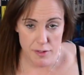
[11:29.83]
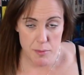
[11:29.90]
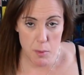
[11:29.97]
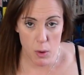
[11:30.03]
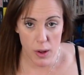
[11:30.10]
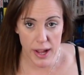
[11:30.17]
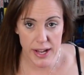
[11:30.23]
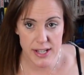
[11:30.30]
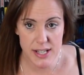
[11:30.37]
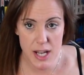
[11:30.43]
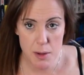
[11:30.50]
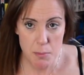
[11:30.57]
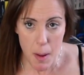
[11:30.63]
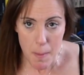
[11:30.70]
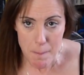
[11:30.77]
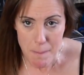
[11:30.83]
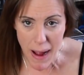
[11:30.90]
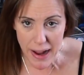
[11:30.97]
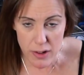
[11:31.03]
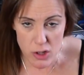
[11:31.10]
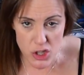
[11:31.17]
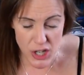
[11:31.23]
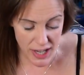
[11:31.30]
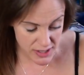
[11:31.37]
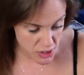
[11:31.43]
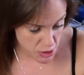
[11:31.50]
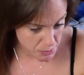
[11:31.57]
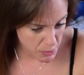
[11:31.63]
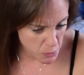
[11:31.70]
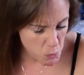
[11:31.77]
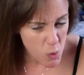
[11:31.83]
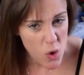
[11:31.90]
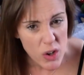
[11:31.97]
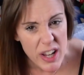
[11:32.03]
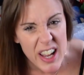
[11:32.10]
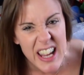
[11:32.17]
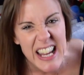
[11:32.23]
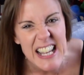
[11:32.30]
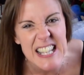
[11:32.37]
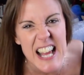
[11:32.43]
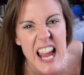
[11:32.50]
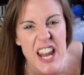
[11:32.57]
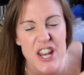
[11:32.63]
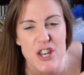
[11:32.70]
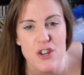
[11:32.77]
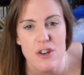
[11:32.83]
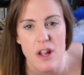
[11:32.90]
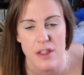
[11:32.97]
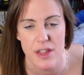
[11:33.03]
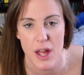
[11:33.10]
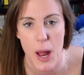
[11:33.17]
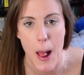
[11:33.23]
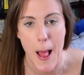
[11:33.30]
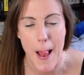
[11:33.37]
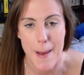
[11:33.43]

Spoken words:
him or hate him, Michael Jackson's Moonwalker is another